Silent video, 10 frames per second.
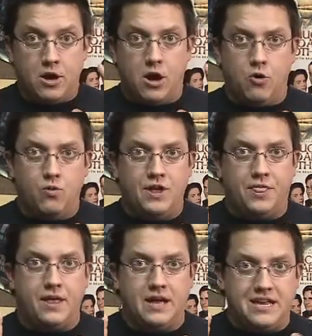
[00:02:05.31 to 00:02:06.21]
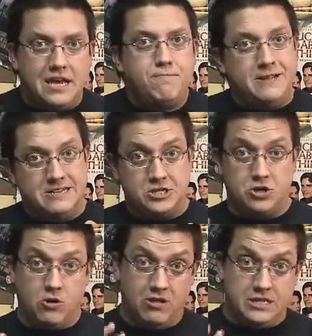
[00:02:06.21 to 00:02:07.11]
with keeping this
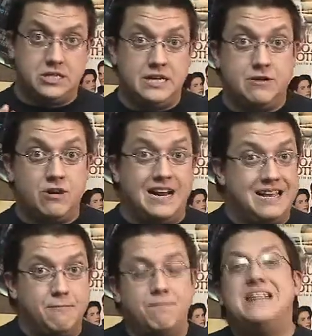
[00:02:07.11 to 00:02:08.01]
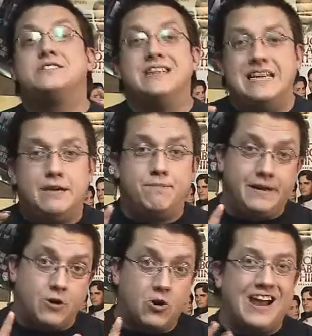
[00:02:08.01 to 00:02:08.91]
girl a secret and basically
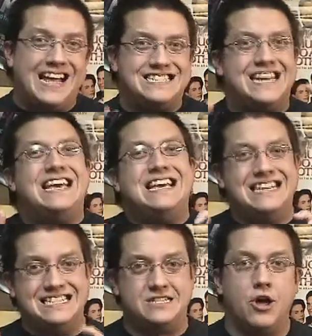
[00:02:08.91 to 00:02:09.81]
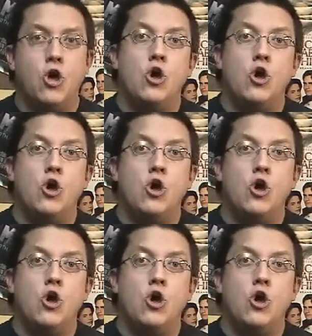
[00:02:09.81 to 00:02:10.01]
keeping her as his.